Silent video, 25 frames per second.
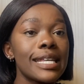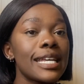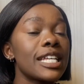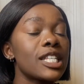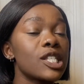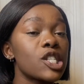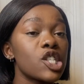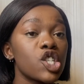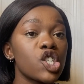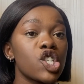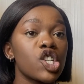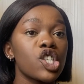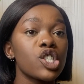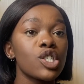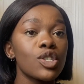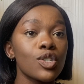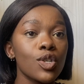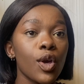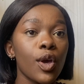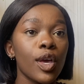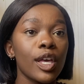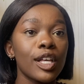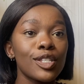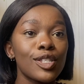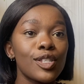It's just
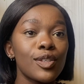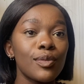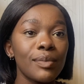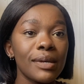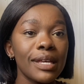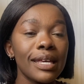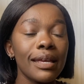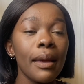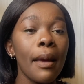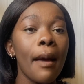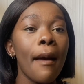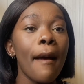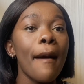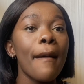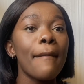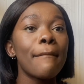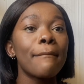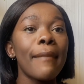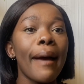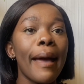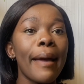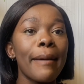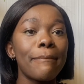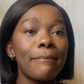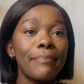going to be
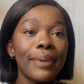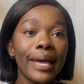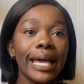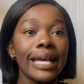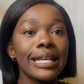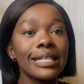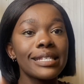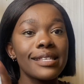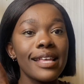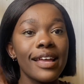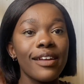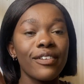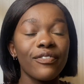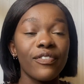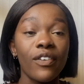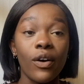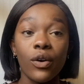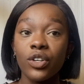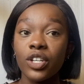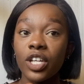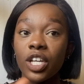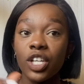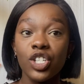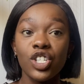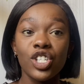my base and
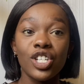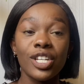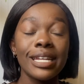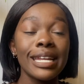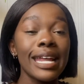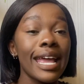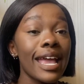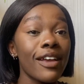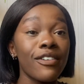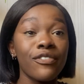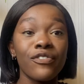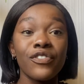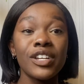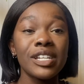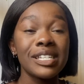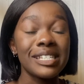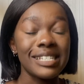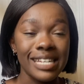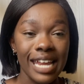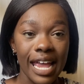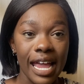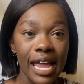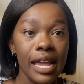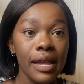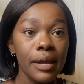foundation
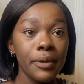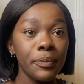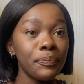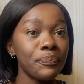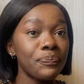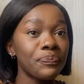everyday